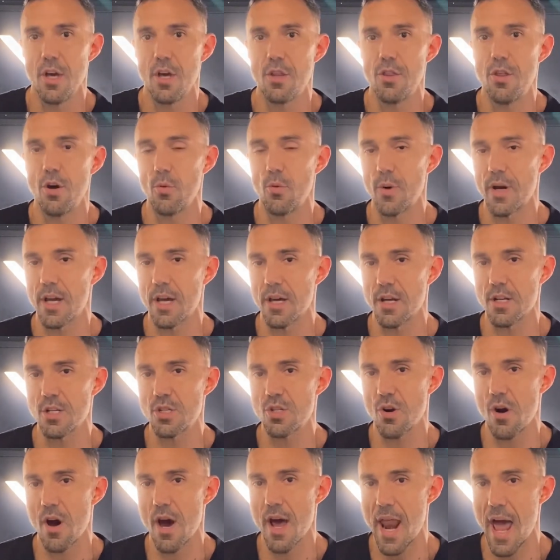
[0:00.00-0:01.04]
that we're going to
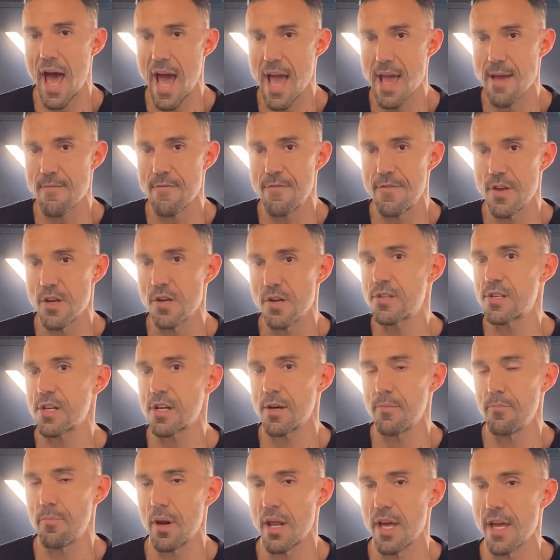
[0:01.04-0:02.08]
try and aim for you to
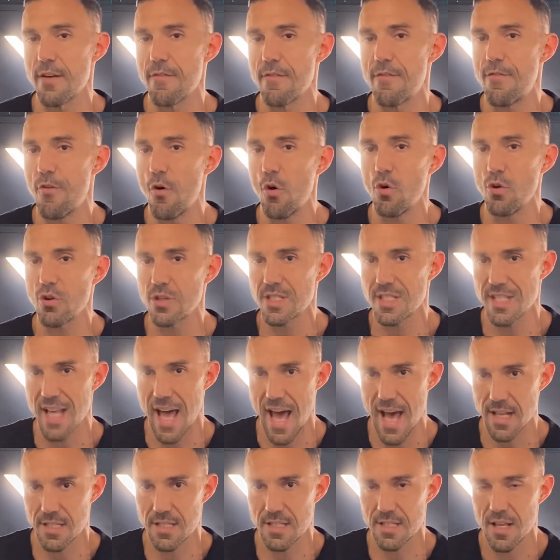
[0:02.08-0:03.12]
complete 4
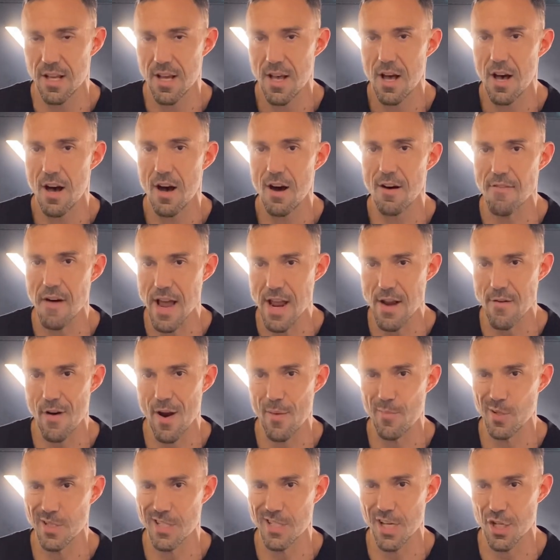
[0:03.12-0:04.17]
sets of 8
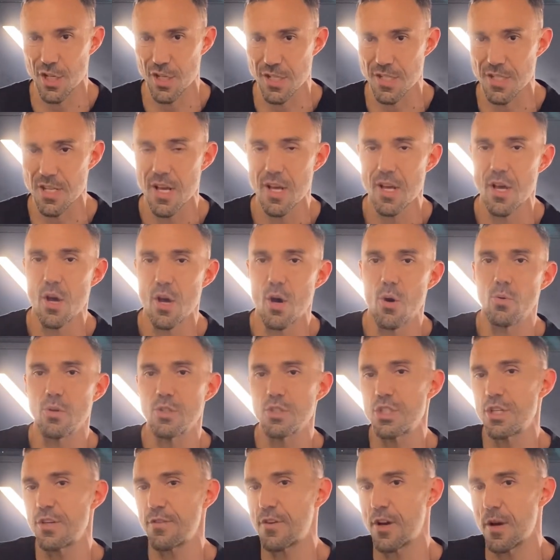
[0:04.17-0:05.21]
repetitions.
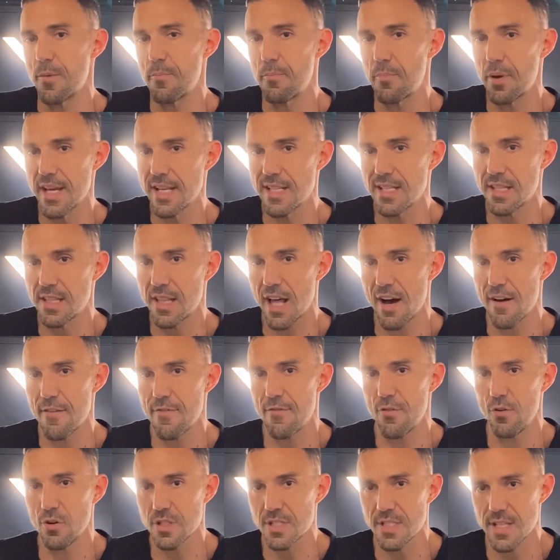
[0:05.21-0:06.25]
Once you've completed that
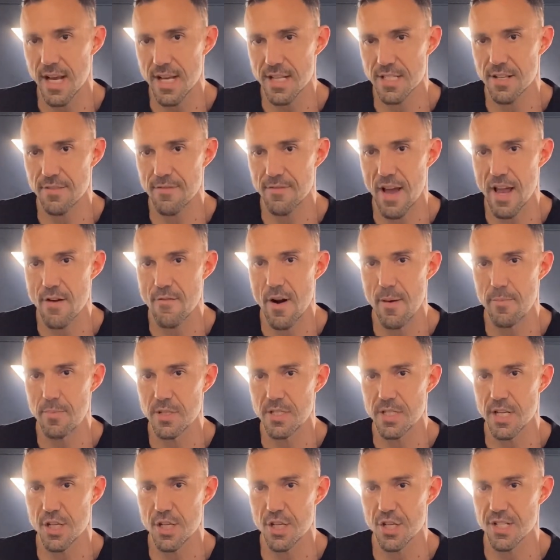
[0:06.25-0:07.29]
4 sets of 8
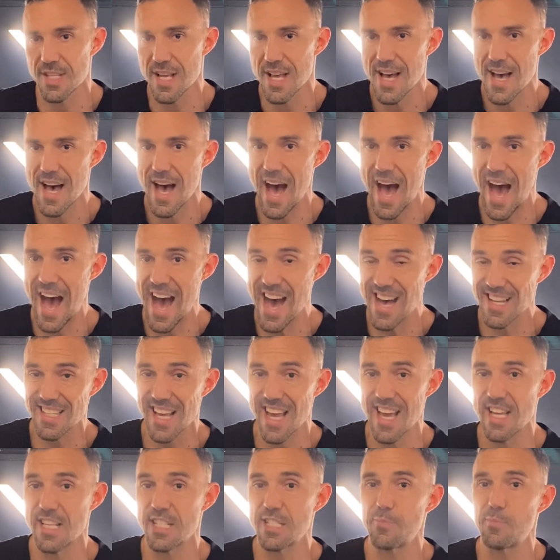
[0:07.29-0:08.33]
repetitions at
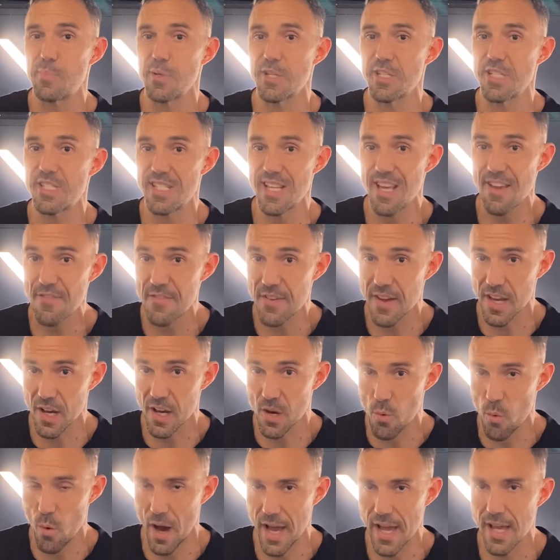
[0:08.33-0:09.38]
a specific
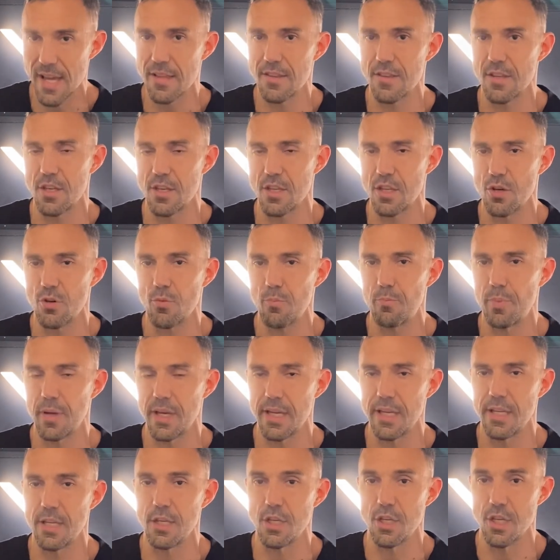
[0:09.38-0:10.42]
weight that you'll be
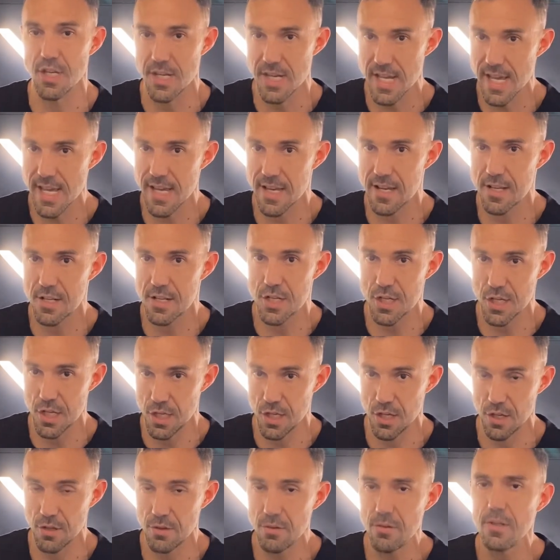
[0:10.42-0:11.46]
unique to
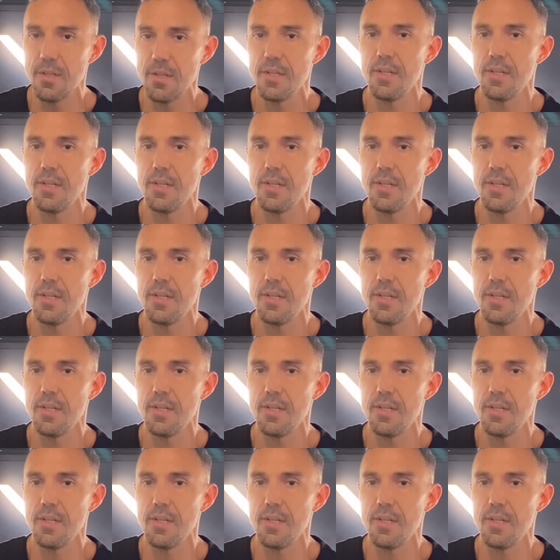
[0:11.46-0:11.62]
you,